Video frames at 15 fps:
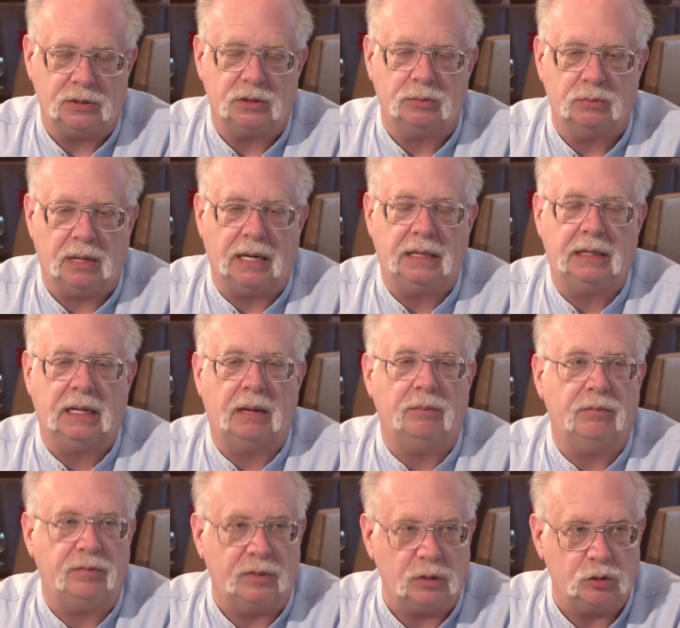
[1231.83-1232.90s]
to make
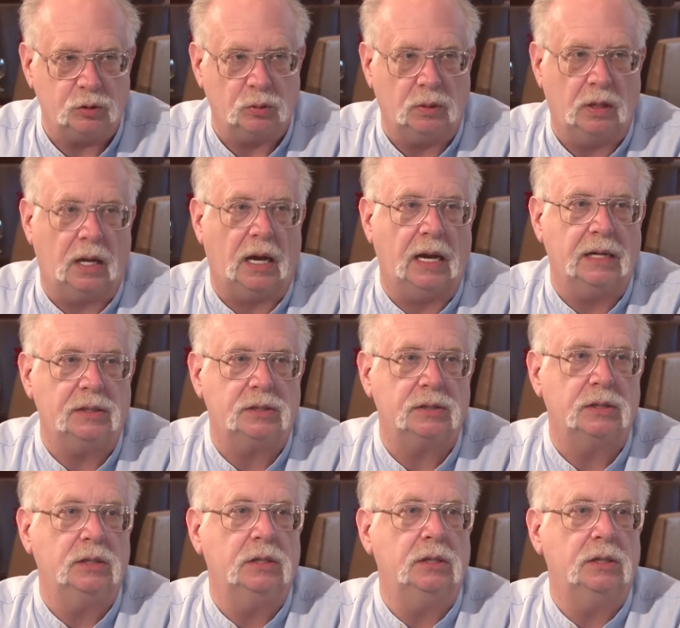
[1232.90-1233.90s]
them visualize